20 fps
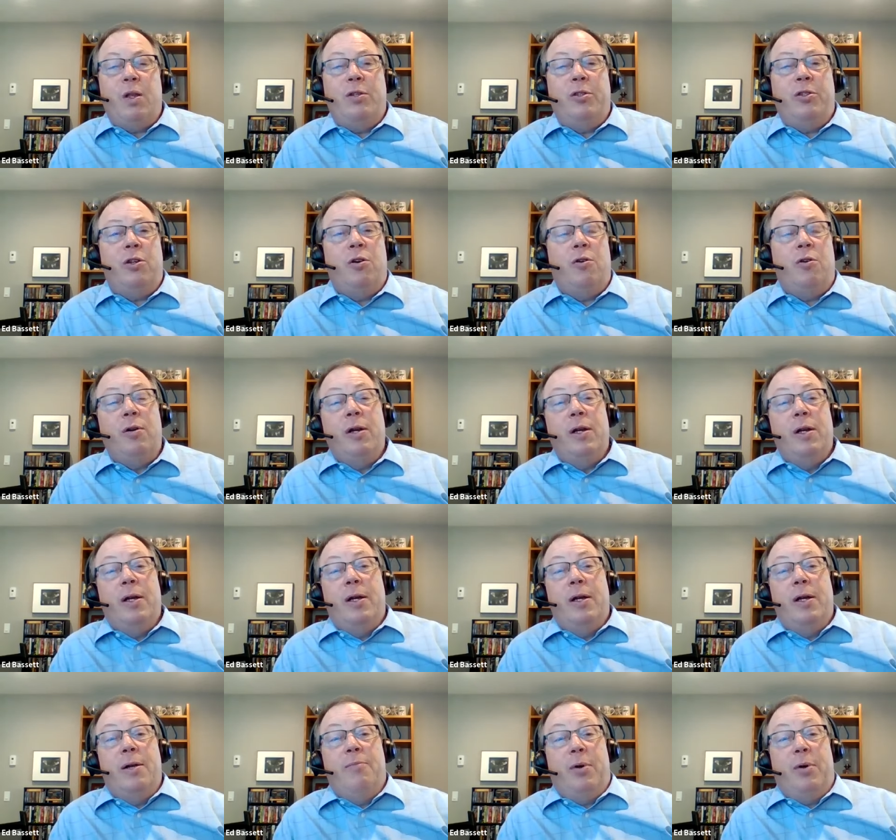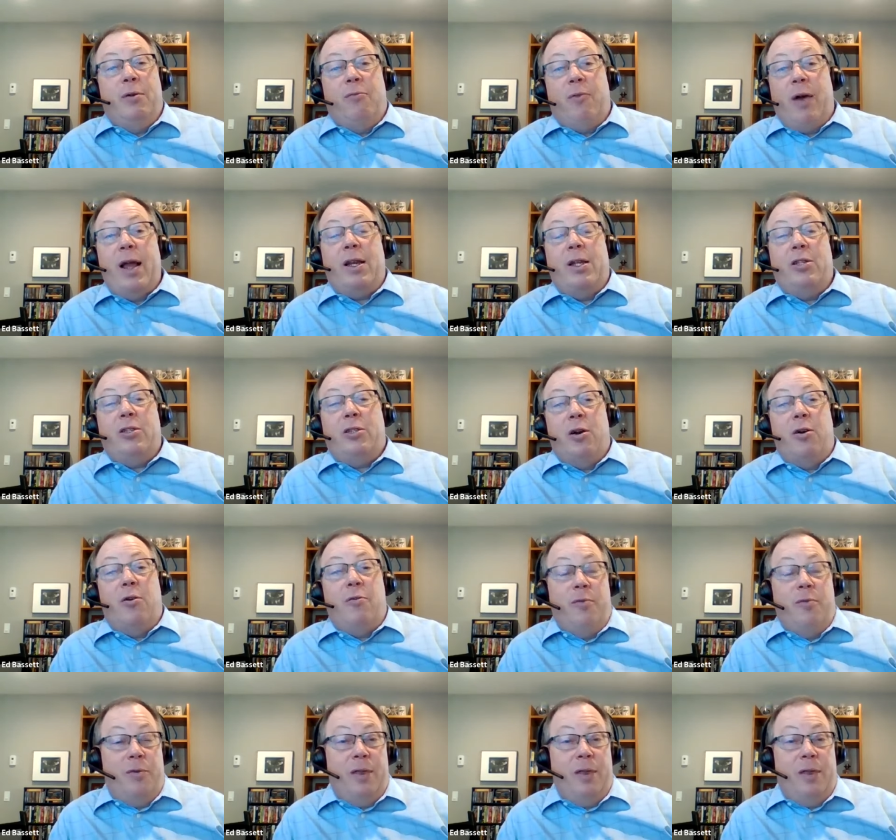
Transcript: so but rightly so